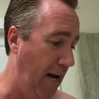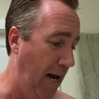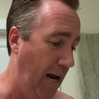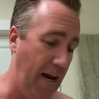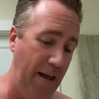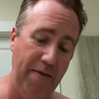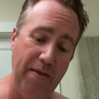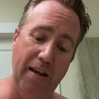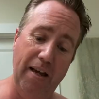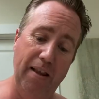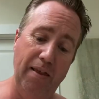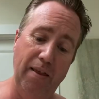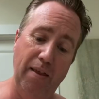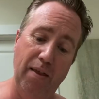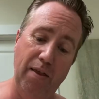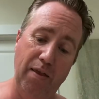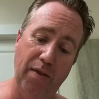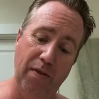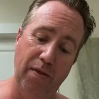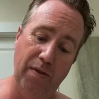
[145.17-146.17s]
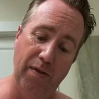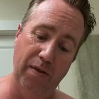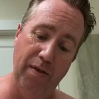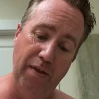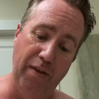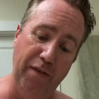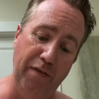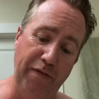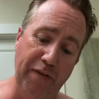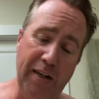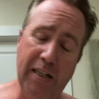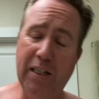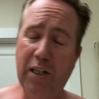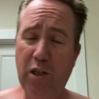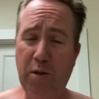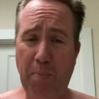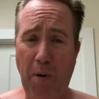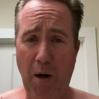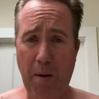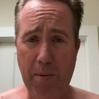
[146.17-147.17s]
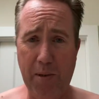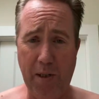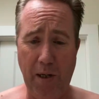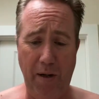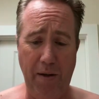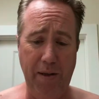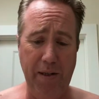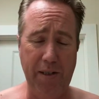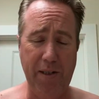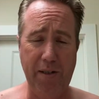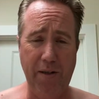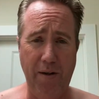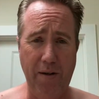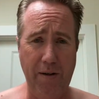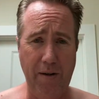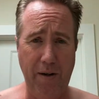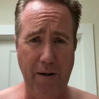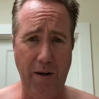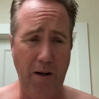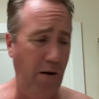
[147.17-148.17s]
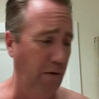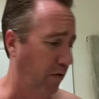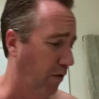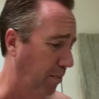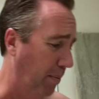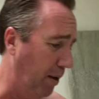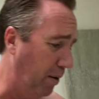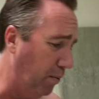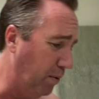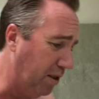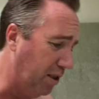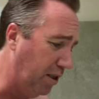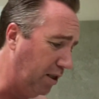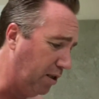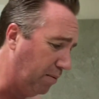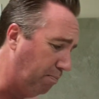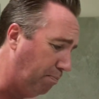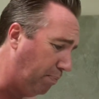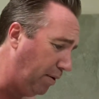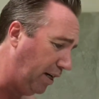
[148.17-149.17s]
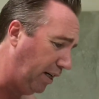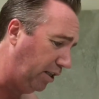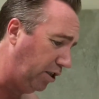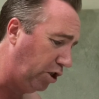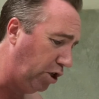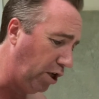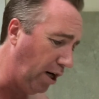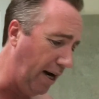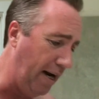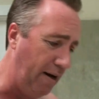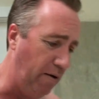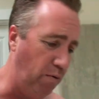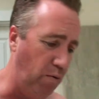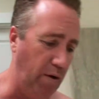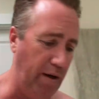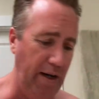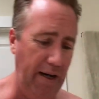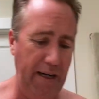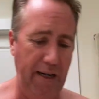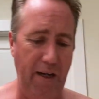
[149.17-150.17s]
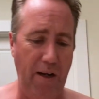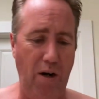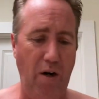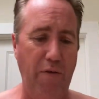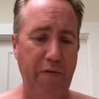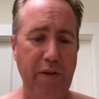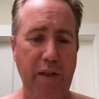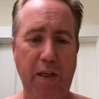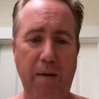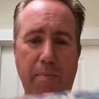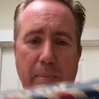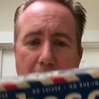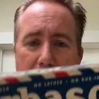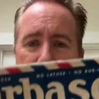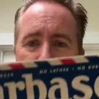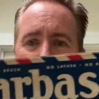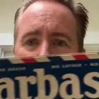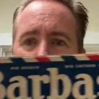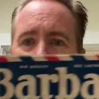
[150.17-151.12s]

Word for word: And then the vintage Barbasol that started it all for me was this big giant one I got off eBay a few